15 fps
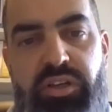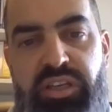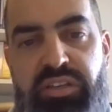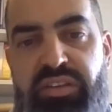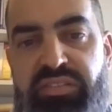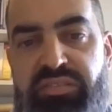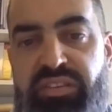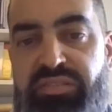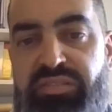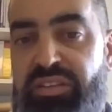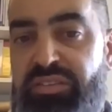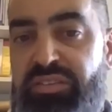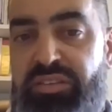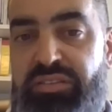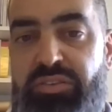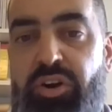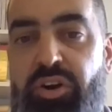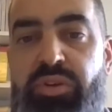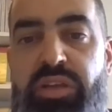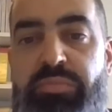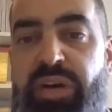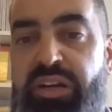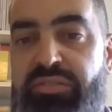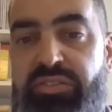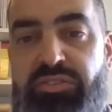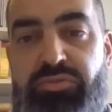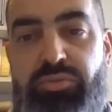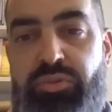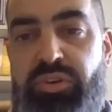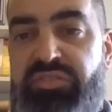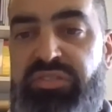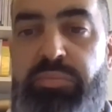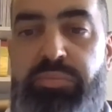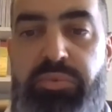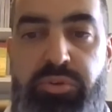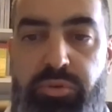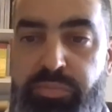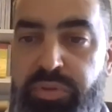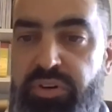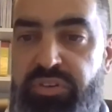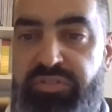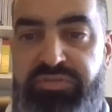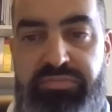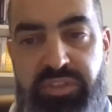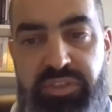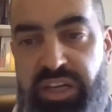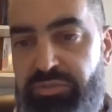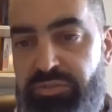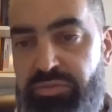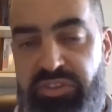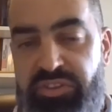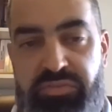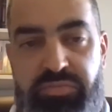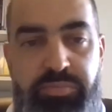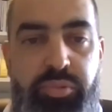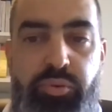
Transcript: in the sense that it only matters to a subgroup of countries,